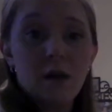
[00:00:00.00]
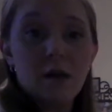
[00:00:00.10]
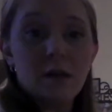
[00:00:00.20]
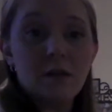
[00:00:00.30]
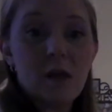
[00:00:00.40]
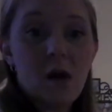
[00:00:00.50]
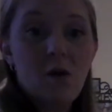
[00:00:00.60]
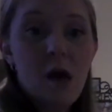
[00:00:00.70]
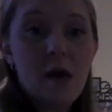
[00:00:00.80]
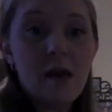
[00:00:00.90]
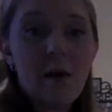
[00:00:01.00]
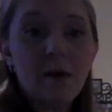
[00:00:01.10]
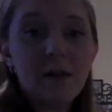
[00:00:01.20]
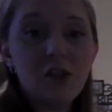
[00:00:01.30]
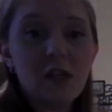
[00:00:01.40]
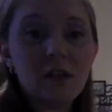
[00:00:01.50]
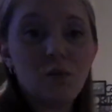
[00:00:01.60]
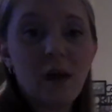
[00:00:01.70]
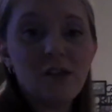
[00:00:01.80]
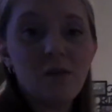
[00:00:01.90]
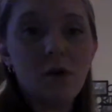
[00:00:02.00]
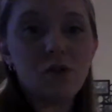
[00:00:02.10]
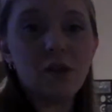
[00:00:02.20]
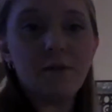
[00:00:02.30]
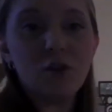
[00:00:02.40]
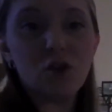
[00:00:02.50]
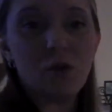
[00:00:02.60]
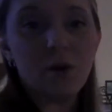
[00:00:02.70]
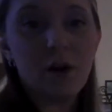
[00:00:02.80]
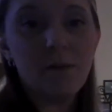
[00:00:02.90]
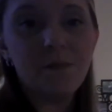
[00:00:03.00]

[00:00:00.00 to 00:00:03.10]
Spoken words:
So now we're going to check range of motion of the shoulder,